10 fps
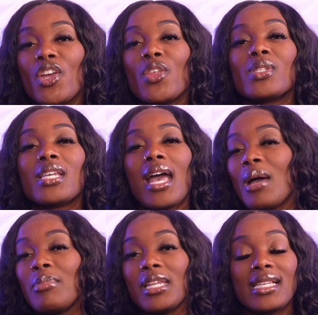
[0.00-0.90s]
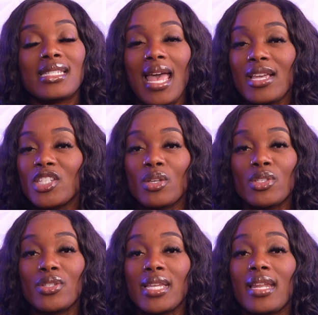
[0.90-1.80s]
are those complex tax
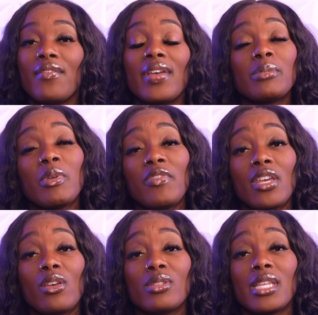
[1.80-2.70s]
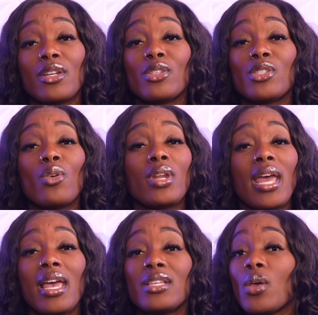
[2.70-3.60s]
shelters and investment vehicles that are sold
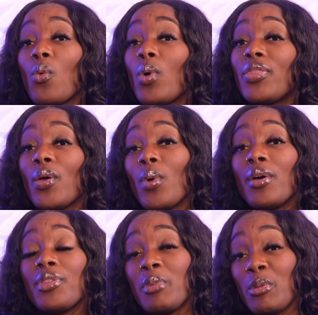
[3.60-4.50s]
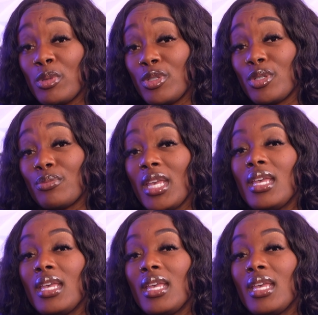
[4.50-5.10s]
as what the wealthy people do.